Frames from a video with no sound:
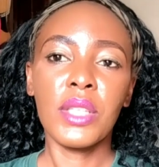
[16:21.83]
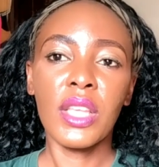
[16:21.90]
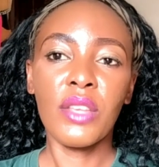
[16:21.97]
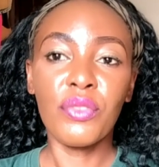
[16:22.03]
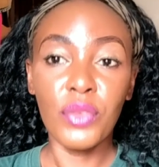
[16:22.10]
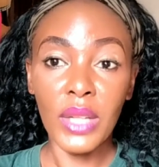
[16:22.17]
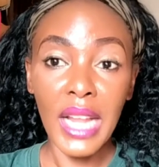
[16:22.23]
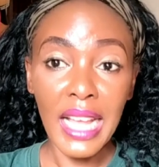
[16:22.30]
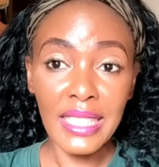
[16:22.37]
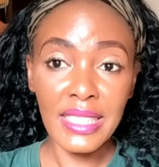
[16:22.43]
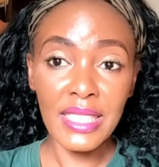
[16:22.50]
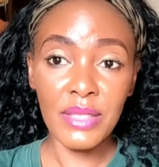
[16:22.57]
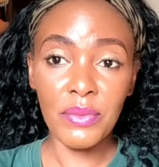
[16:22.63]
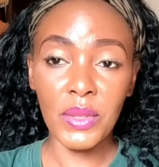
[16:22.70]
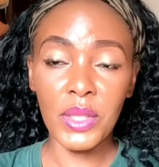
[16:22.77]
If you like
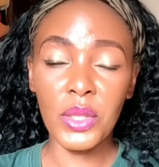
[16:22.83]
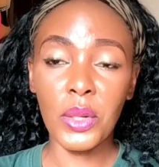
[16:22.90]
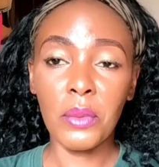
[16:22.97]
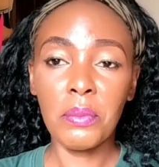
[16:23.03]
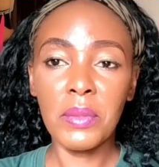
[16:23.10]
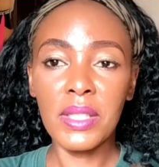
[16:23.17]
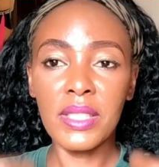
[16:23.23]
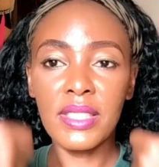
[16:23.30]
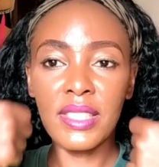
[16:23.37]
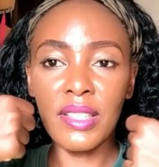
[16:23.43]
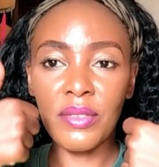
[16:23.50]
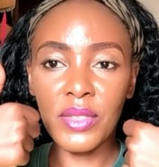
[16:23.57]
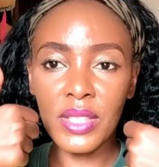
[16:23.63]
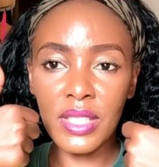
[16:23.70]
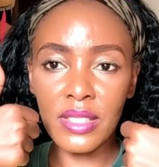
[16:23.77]
this video, please
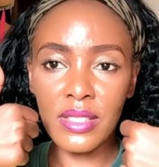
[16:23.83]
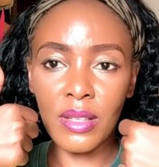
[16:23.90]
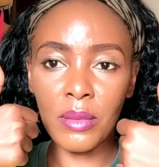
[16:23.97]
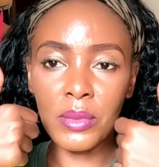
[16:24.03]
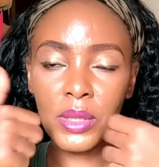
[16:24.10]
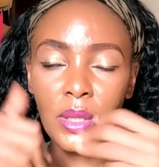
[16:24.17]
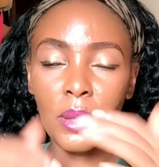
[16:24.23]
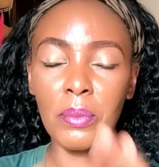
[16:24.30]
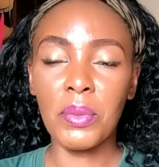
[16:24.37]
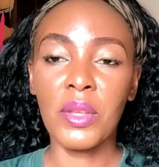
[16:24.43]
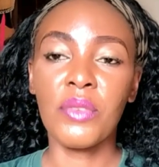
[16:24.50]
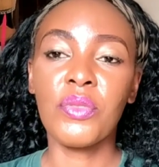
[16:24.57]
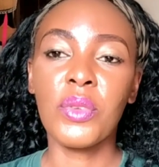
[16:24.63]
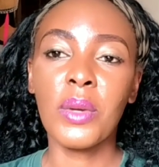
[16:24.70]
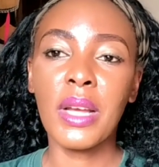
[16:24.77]
give it a thumbs up.
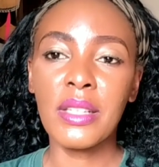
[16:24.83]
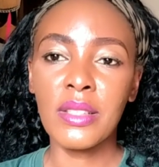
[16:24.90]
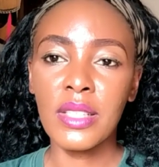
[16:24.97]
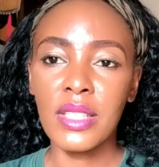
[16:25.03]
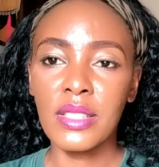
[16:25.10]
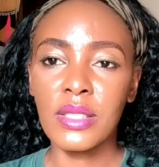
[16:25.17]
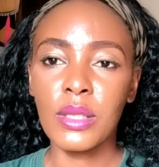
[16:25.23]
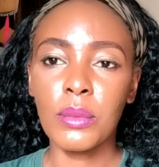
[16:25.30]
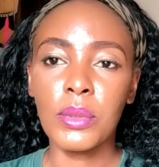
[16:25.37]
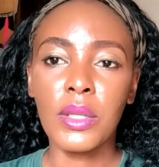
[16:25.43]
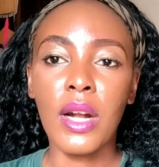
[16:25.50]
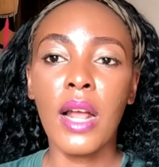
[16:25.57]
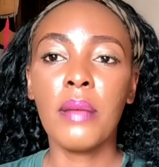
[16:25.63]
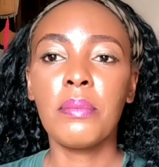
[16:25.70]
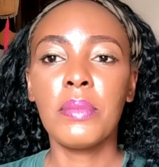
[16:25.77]
If you are not yet
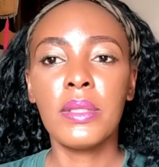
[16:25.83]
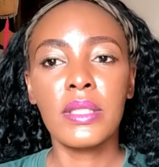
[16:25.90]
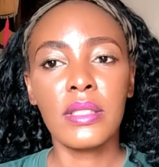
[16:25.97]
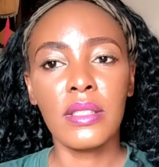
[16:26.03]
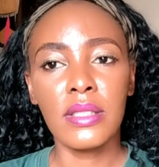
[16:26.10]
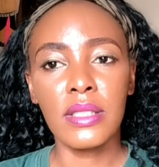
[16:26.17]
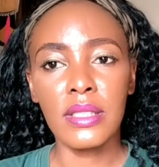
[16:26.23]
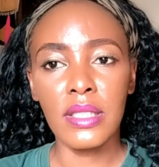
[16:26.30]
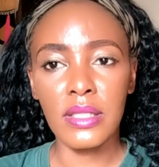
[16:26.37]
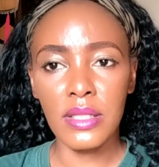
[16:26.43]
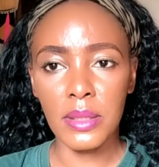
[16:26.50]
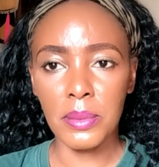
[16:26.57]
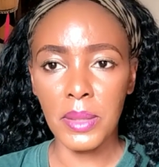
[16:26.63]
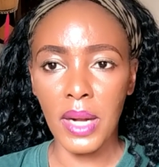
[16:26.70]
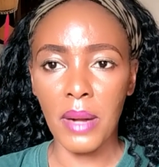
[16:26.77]
subscribed, please consider
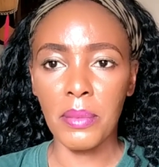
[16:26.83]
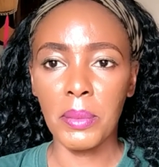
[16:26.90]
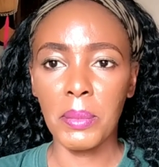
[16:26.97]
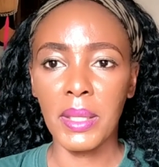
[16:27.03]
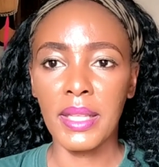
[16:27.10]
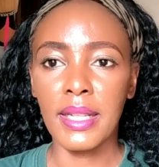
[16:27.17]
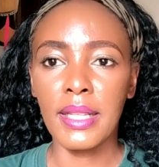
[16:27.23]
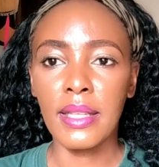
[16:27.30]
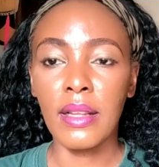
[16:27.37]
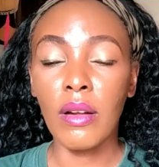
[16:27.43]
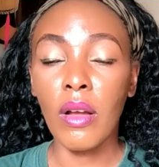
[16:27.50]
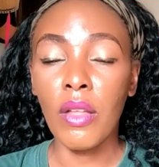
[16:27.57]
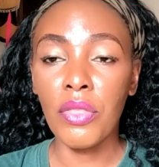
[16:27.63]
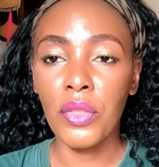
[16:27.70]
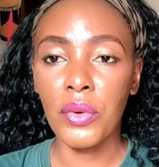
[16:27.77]
subscribing by
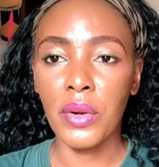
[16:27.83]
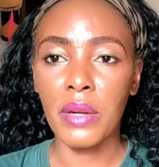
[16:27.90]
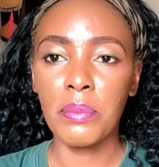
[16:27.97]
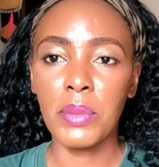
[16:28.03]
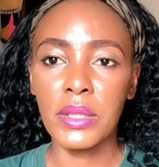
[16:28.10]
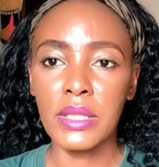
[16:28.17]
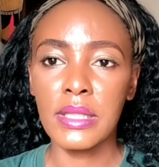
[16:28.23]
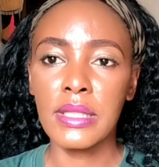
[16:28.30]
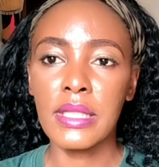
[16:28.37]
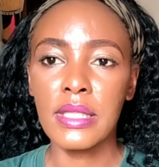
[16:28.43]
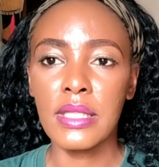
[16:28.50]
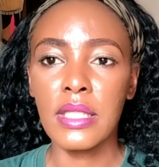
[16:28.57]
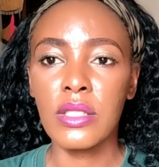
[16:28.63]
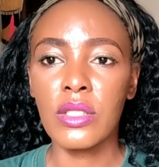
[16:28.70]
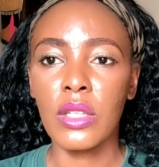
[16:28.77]
clicking on the red button
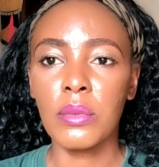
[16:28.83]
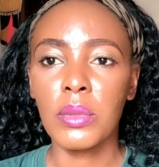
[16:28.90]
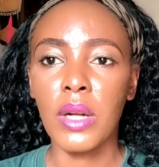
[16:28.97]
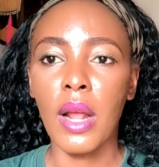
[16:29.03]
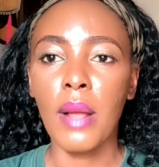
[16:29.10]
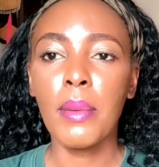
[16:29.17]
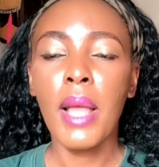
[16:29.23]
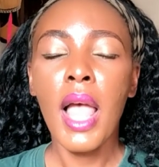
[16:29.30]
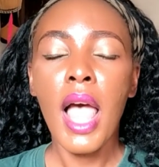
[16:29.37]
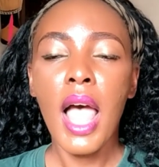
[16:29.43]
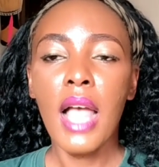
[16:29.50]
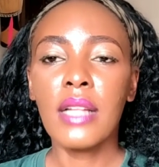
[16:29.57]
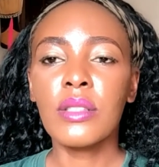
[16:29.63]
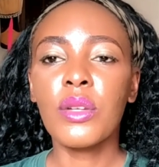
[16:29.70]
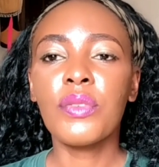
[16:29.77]
that says subscribe,
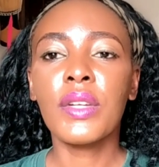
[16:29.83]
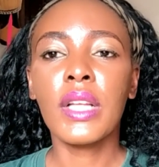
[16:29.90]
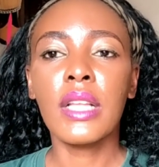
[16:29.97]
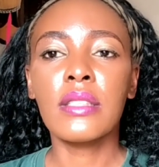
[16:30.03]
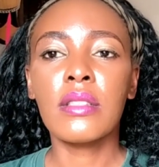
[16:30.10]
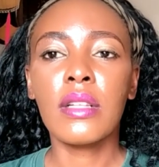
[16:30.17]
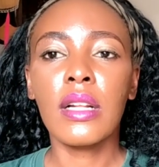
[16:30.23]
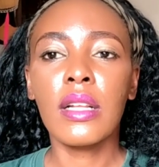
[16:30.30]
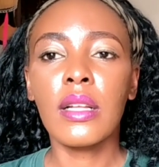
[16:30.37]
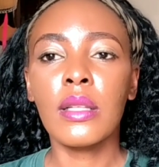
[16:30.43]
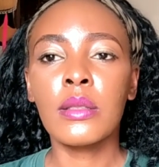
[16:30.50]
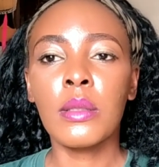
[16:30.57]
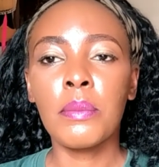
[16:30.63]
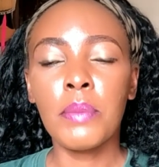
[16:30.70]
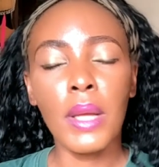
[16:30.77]
and don't forget to click
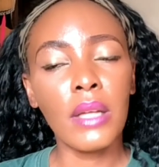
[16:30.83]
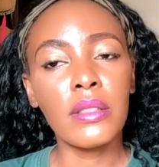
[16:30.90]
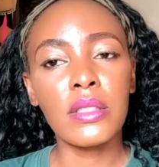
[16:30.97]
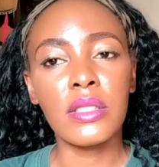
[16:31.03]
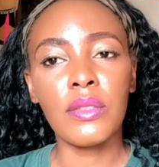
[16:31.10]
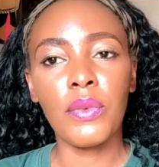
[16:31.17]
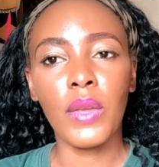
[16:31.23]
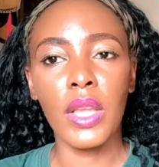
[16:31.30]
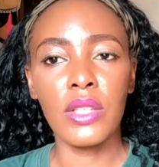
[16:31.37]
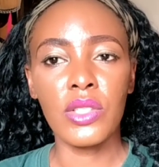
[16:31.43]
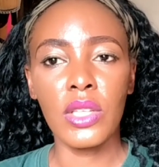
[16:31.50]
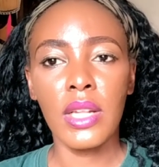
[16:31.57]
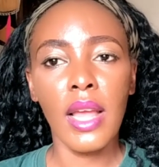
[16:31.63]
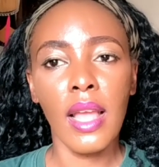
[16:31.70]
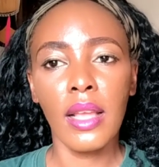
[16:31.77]
on the bell
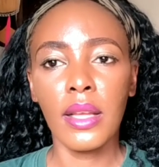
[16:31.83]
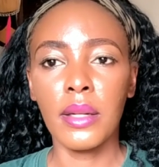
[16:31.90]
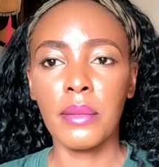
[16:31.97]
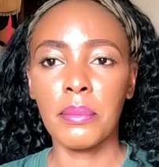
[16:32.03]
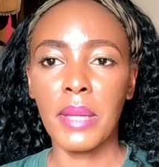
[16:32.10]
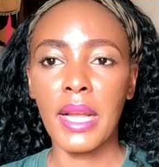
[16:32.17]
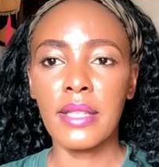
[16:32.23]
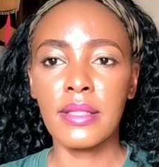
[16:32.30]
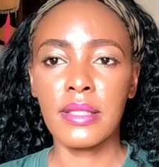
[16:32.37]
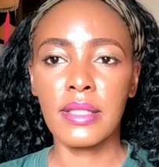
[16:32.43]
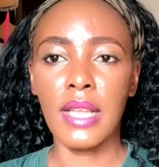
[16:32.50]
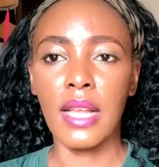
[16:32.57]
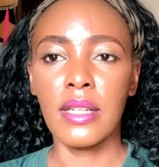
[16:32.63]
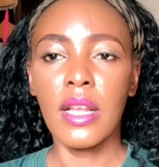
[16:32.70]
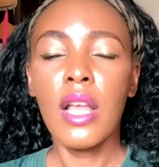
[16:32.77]
notification icon by the
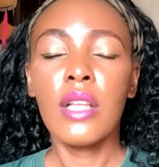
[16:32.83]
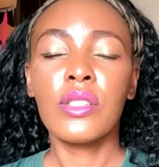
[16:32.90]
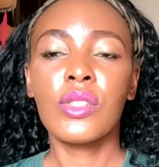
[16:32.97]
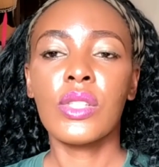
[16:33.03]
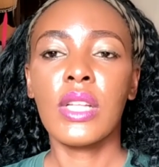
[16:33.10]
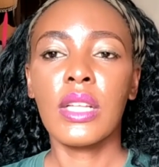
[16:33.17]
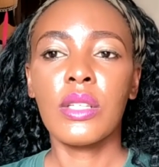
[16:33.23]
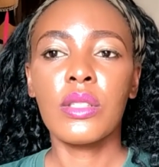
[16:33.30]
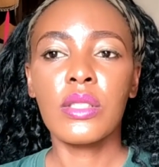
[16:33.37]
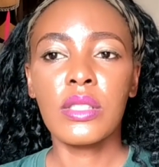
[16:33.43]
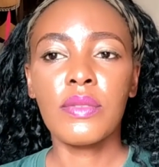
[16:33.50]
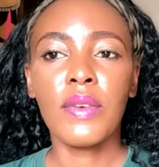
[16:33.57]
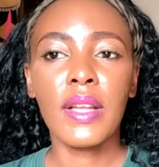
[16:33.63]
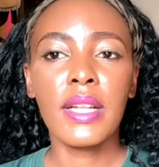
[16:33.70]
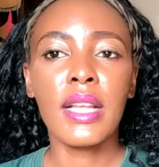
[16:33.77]
side so that you're
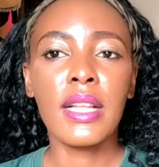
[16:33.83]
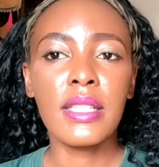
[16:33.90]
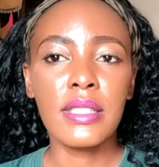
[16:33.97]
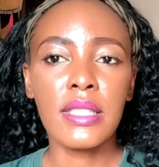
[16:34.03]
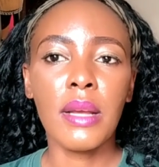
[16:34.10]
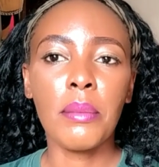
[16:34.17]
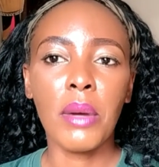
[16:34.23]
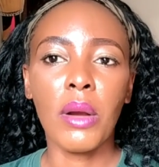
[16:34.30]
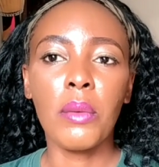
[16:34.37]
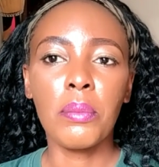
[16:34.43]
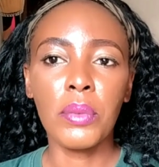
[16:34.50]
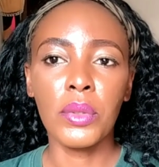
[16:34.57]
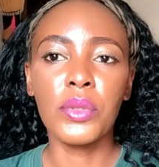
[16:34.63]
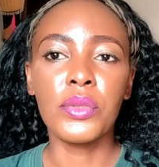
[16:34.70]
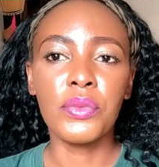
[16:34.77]
notified anytime I
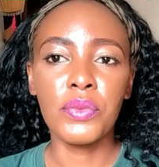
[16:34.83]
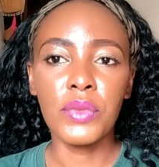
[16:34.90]
upload